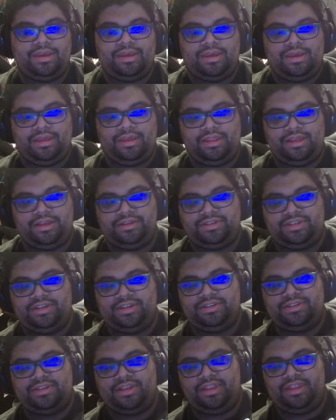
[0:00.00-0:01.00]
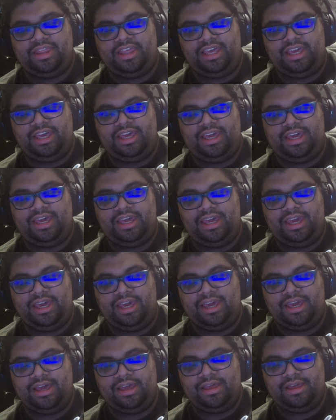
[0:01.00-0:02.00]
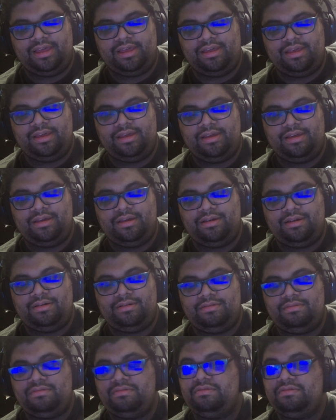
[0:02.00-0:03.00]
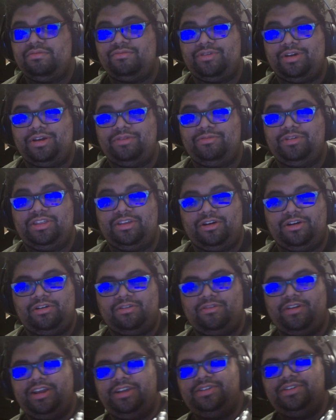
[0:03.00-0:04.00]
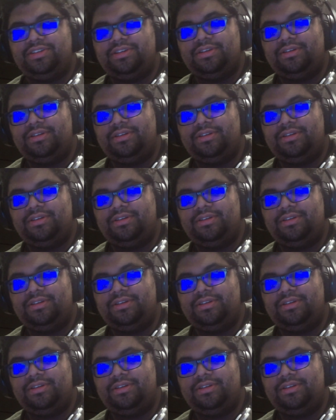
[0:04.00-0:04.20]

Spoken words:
This is the one with the O-rings.